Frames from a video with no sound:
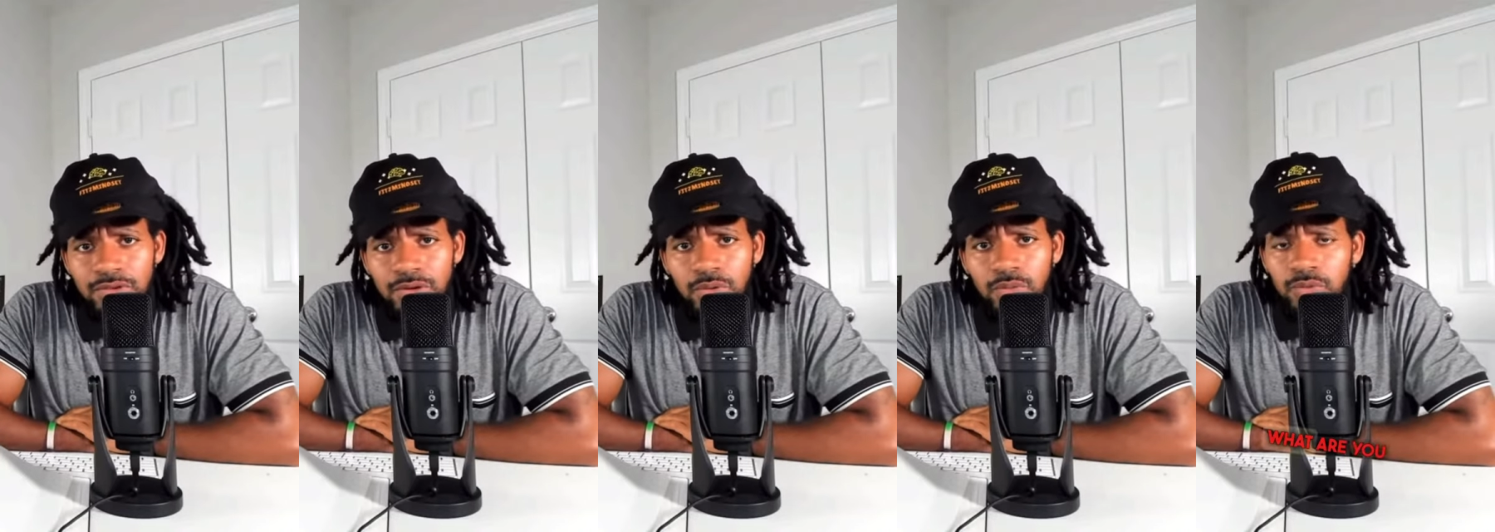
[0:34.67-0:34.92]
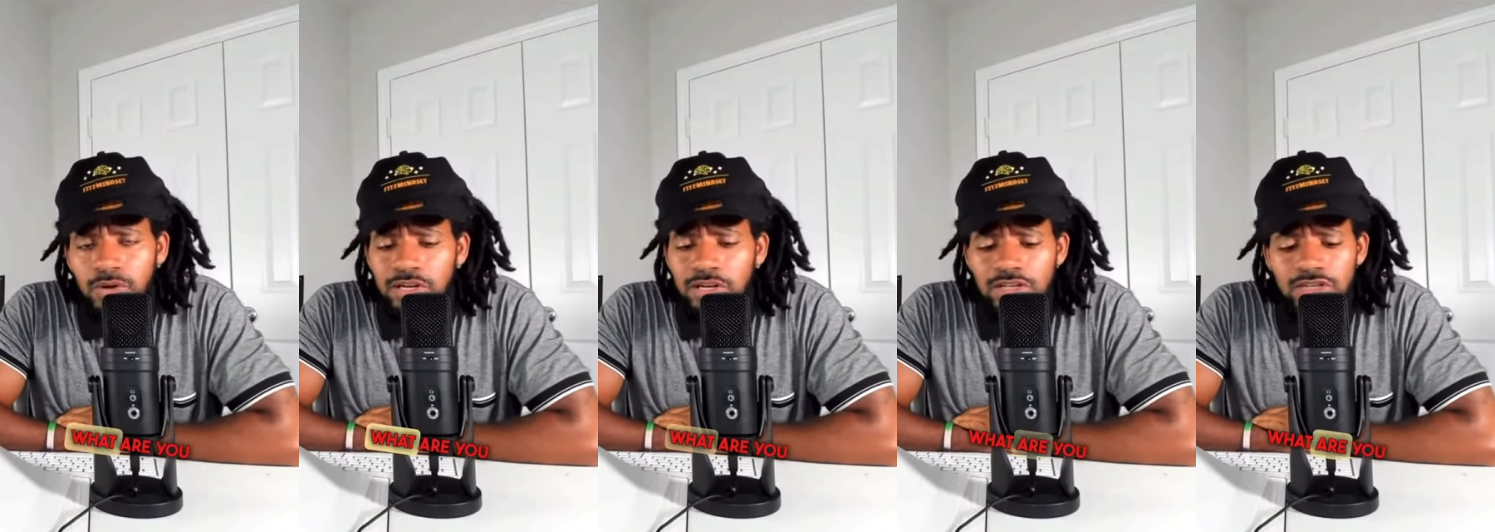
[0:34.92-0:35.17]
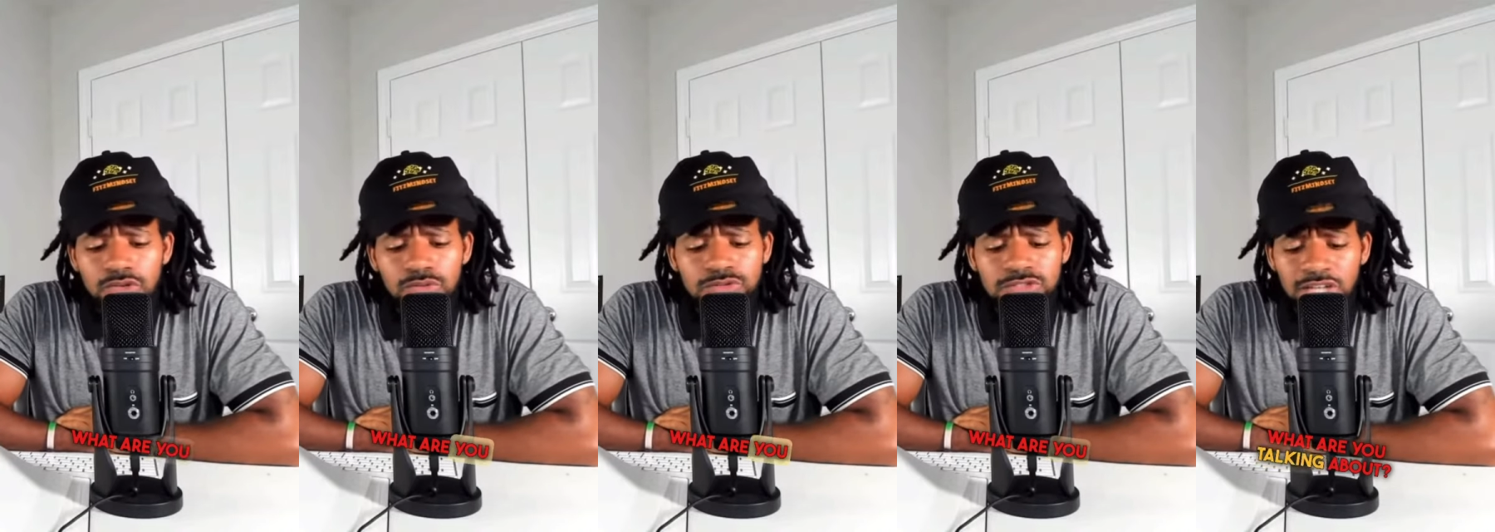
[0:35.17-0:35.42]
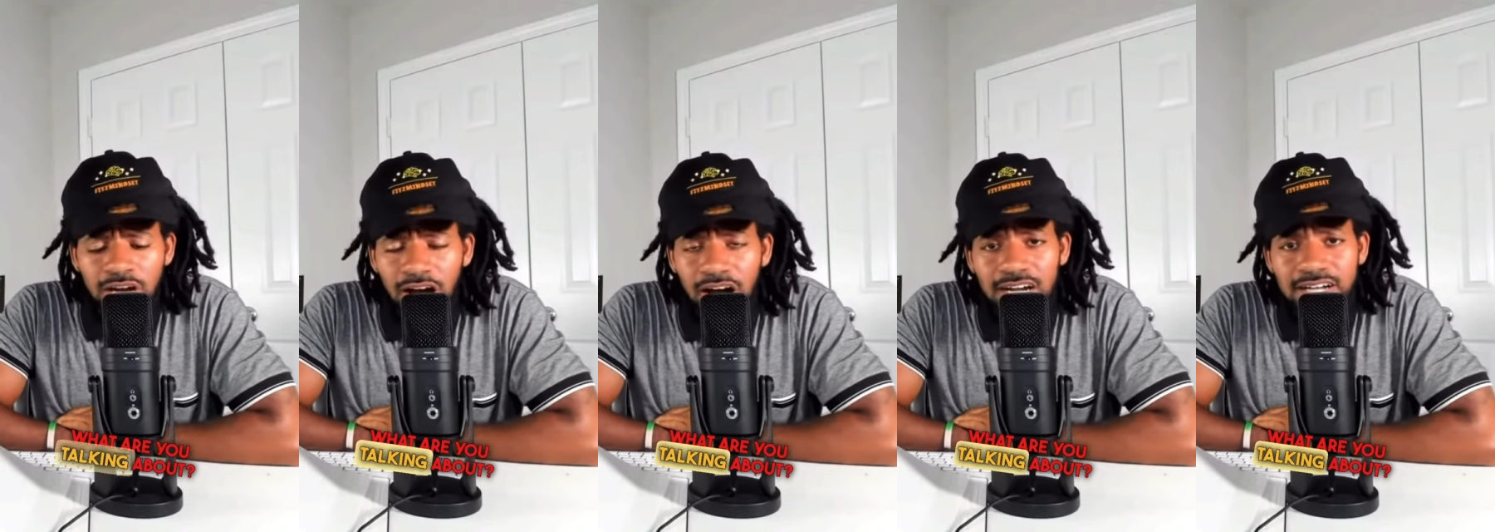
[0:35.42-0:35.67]
What are you
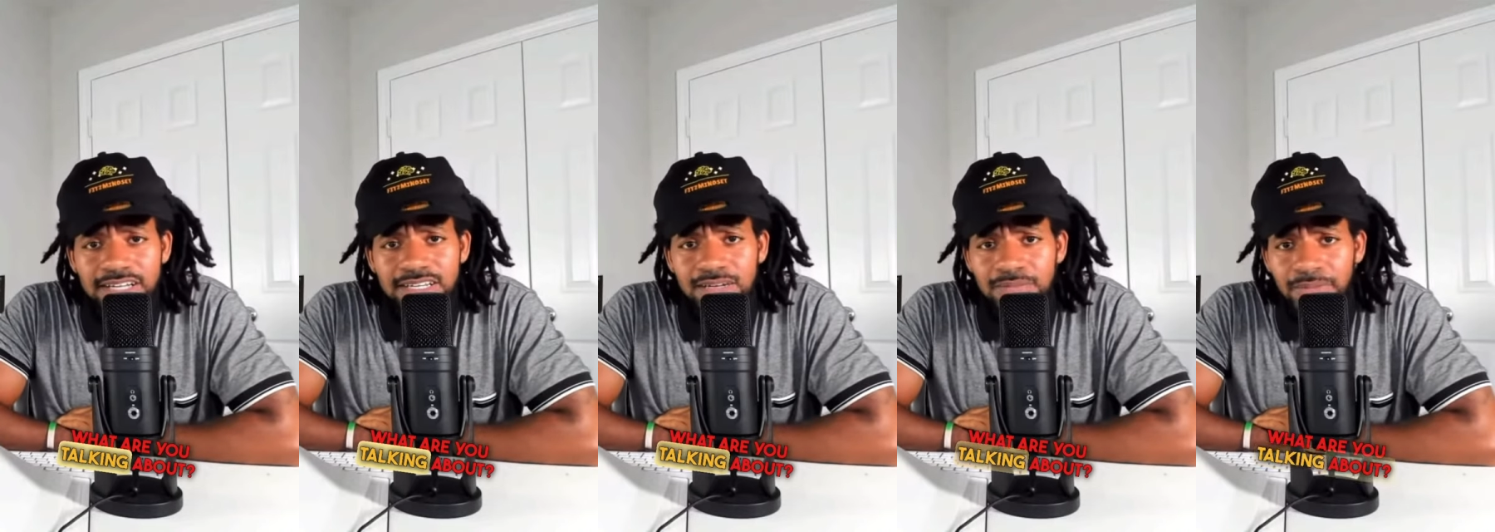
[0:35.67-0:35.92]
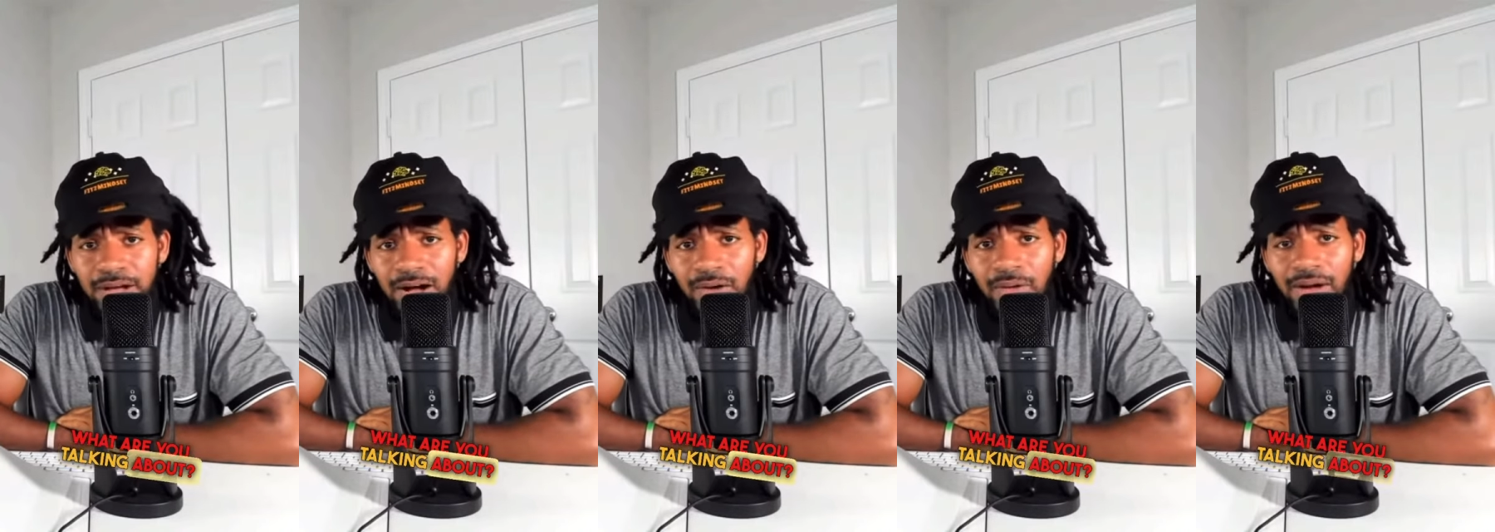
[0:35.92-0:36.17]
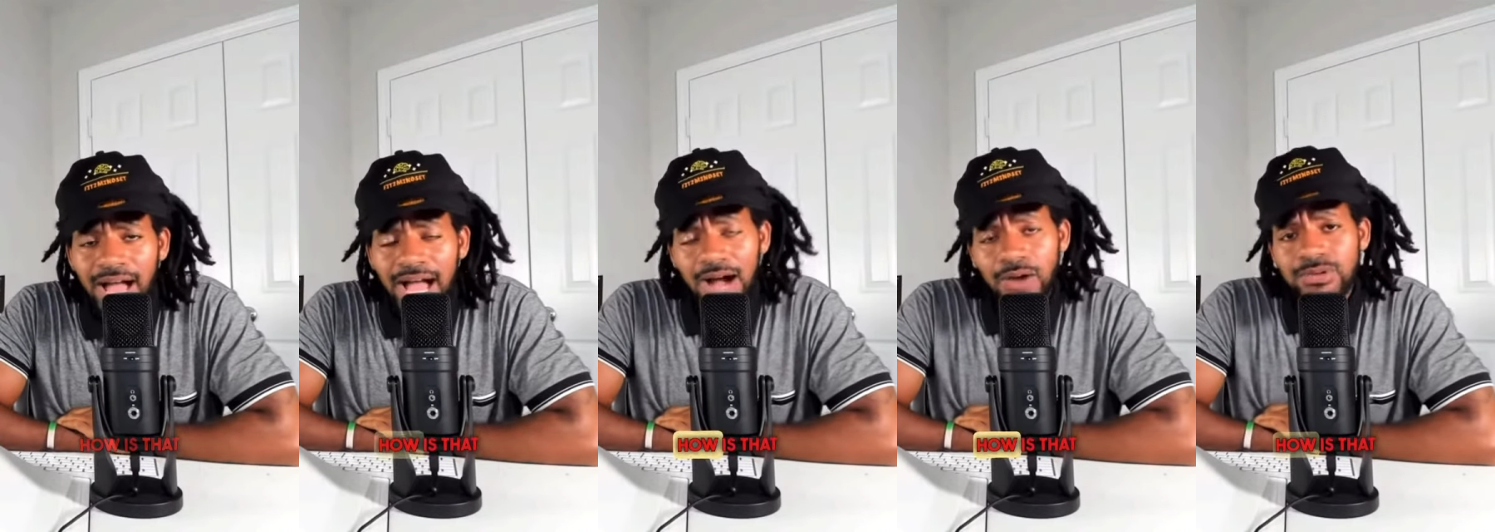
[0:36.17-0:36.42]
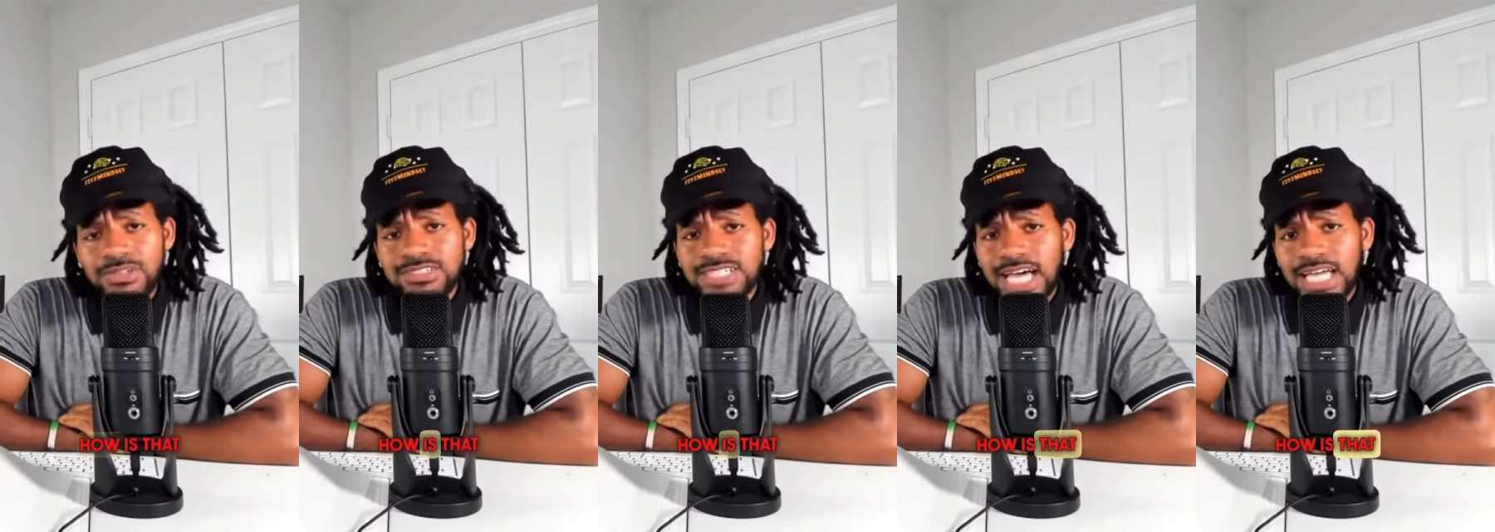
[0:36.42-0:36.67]
talking about?
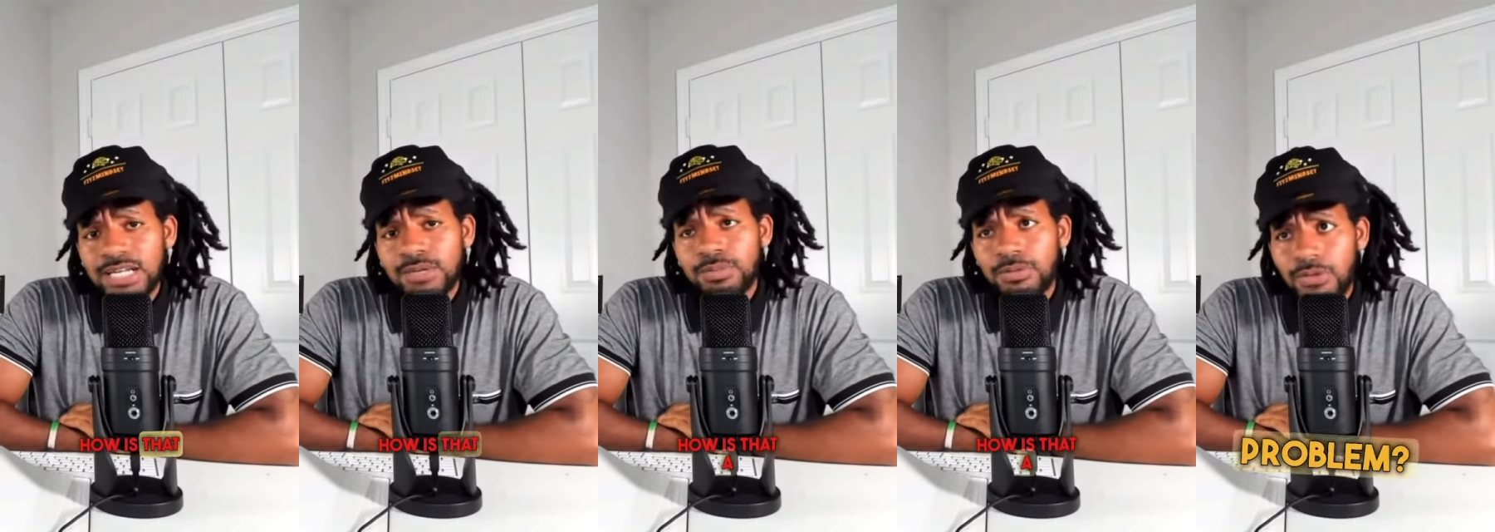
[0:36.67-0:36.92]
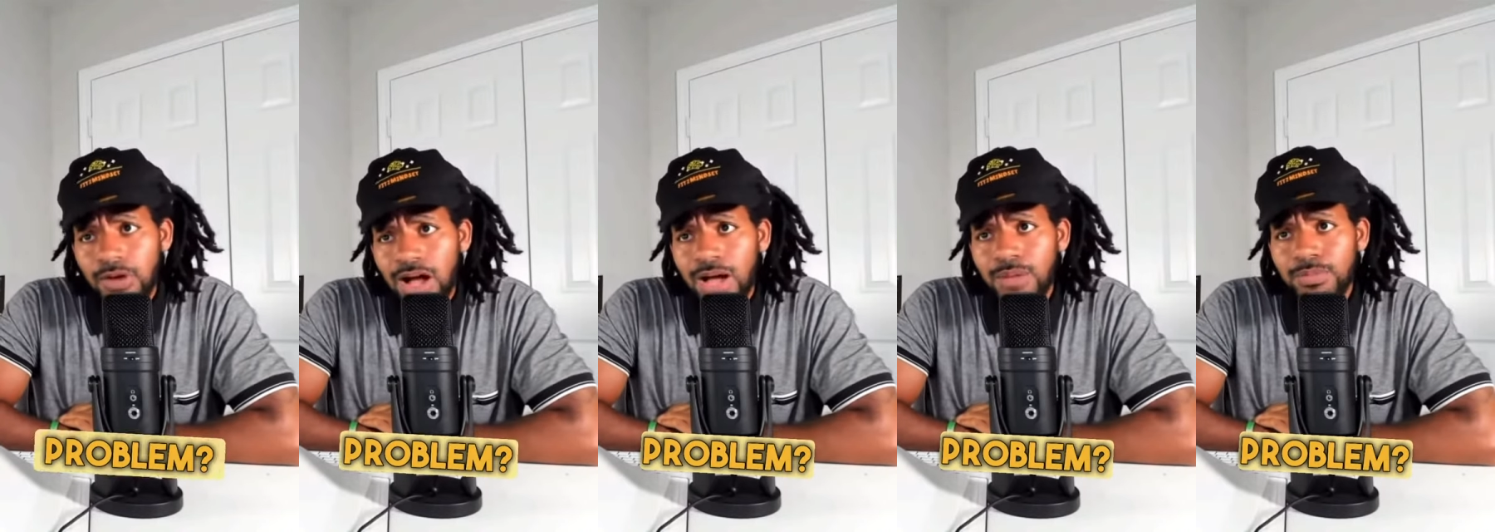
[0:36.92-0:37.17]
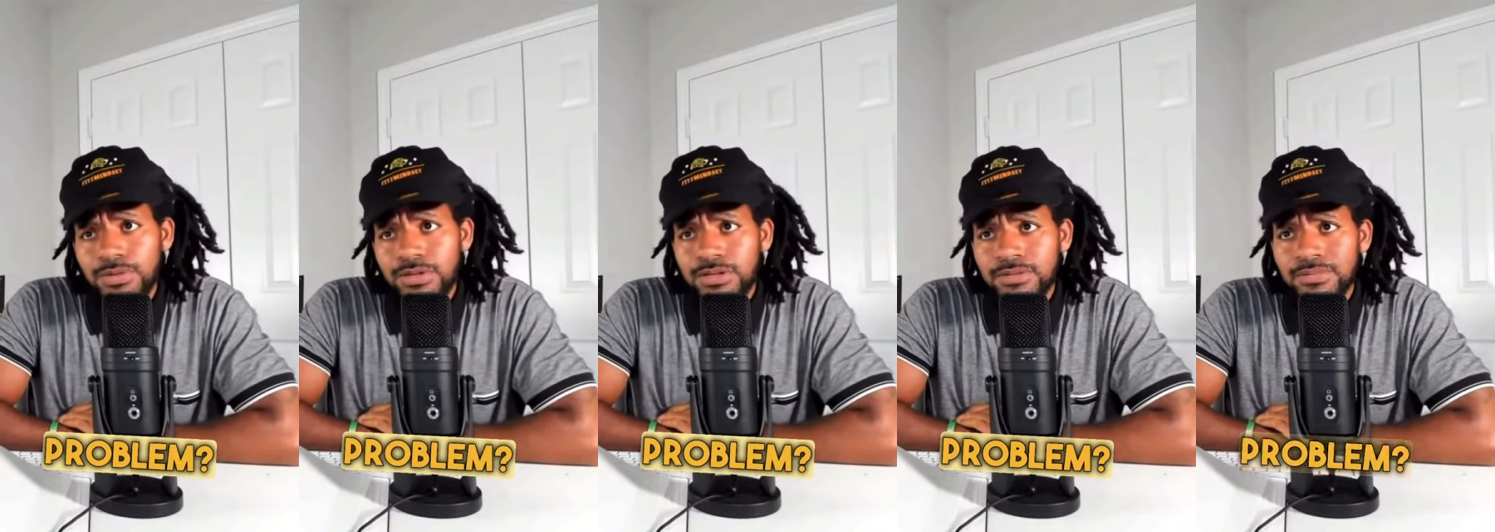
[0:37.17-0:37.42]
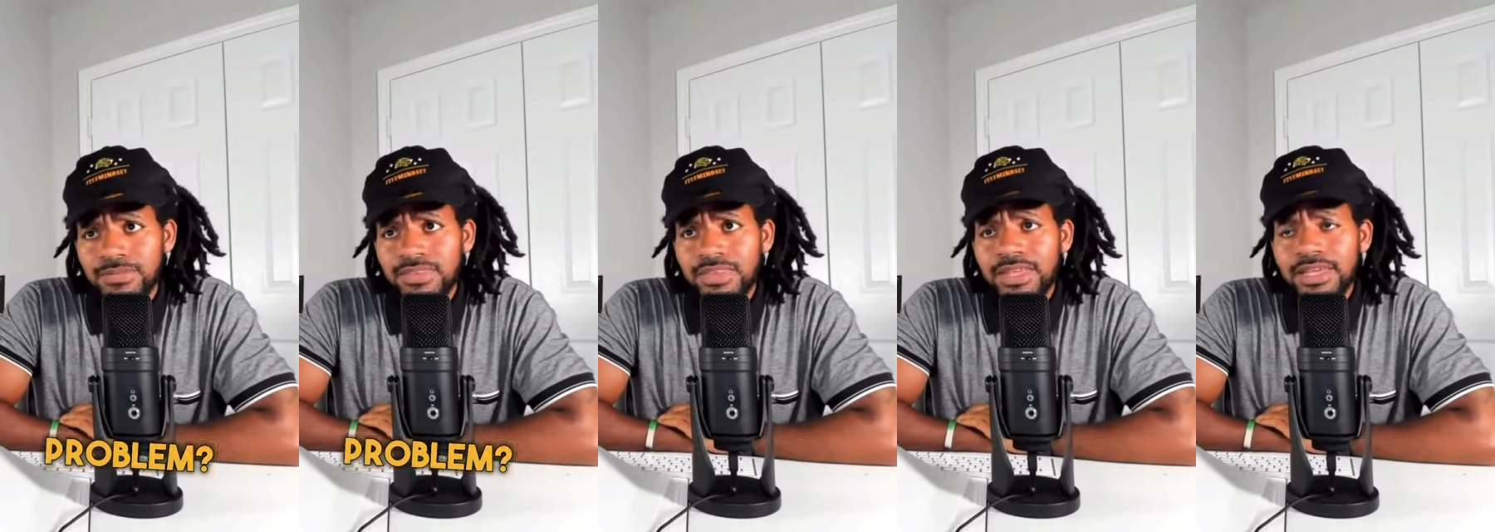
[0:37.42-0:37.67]
How is that a
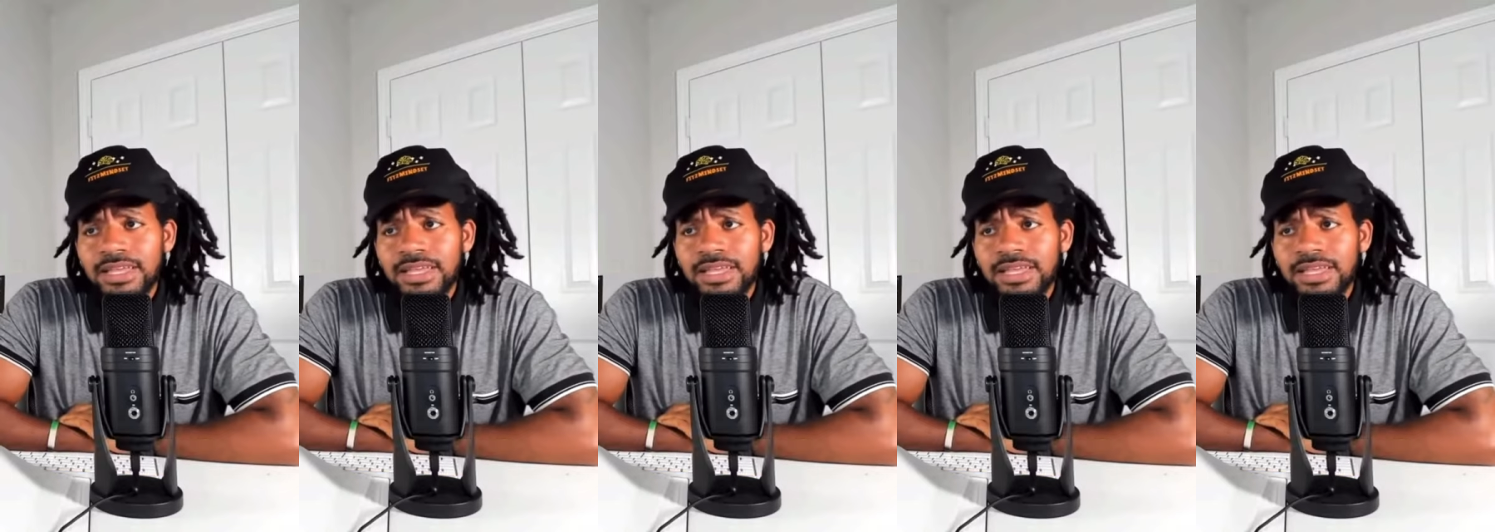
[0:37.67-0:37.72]
problem?